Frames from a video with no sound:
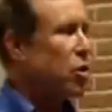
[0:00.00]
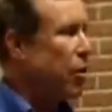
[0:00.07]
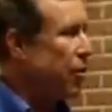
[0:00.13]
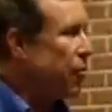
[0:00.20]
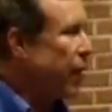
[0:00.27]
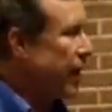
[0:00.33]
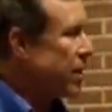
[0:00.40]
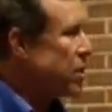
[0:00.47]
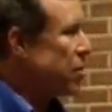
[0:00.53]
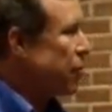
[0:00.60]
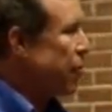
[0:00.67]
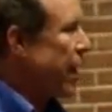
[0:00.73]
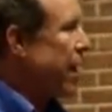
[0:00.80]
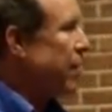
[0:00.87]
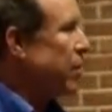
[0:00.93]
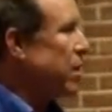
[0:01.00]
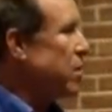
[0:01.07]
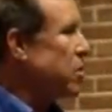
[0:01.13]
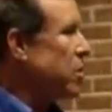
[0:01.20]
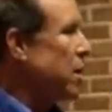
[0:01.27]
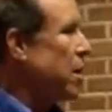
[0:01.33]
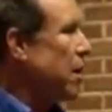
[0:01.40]
affects the
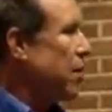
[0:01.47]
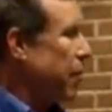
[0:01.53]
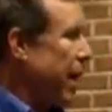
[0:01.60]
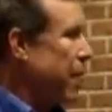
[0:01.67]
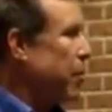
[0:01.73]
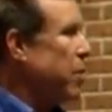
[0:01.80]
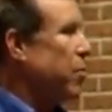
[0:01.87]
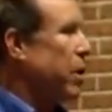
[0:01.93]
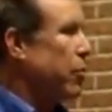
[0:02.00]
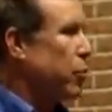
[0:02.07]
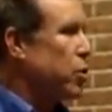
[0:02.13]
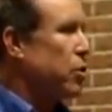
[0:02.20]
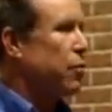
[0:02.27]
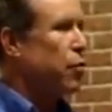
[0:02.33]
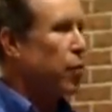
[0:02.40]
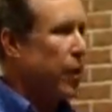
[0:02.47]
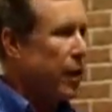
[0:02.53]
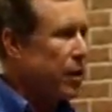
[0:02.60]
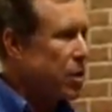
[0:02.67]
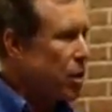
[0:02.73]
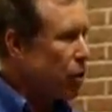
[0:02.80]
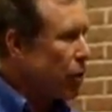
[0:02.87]
family members and
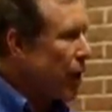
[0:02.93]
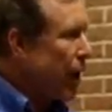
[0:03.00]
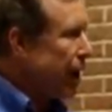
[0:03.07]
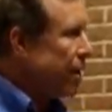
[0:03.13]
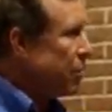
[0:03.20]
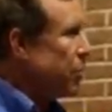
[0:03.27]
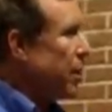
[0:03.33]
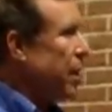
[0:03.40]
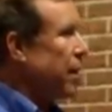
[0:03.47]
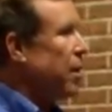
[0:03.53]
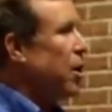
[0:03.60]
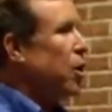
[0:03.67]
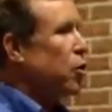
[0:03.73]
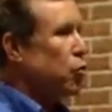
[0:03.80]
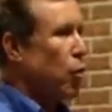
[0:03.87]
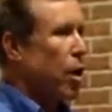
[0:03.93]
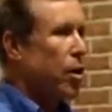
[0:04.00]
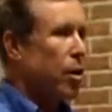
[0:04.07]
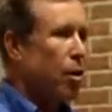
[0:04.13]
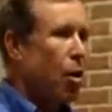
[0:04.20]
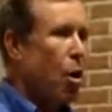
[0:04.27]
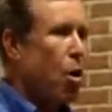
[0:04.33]
friends that are kind of being drug
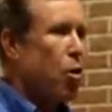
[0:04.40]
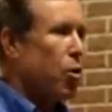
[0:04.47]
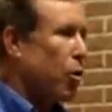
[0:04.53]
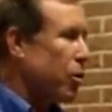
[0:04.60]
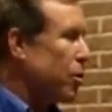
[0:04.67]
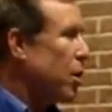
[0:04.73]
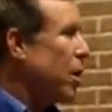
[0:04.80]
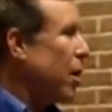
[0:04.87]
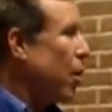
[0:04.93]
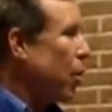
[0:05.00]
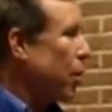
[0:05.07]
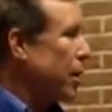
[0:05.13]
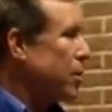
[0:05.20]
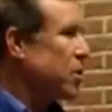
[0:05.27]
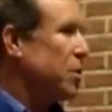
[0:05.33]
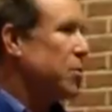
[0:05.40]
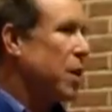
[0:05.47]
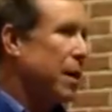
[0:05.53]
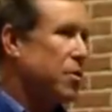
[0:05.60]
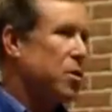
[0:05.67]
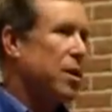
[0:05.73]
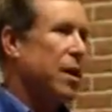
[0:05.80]
along or as
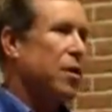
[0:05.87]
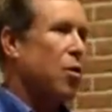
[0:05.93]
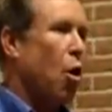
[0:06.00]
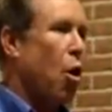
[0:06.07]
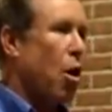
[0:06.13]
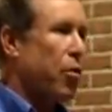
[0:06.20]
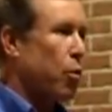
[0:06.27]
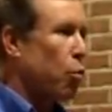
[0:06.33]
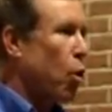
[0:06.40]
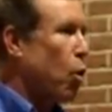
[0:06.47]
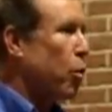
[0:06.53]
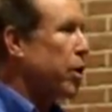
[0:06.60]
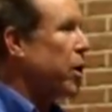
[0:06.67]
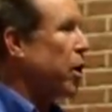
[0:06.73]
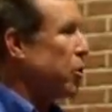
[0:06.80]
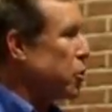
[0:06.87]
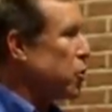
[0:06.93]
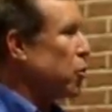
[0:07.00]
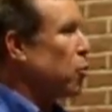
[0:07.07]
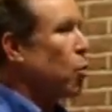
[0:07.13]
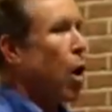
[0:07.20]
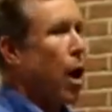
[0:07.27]
sometimes said, on the roller
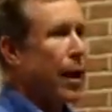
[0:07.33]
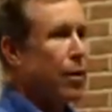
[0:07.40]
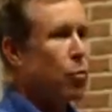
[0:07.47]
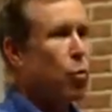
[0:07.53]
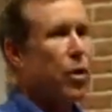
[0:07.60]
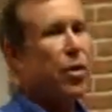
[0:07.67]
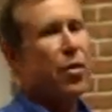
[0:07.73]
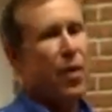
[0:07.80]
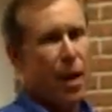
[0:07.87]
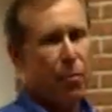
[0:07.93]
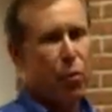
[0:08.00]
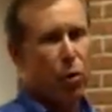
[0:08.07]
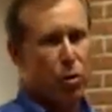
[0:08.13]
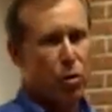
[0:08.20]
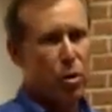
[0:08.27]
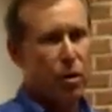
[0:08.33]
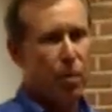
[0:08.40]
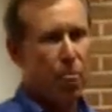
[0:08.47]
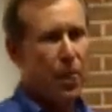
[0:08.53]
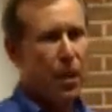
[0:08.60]
coaster ride with that person.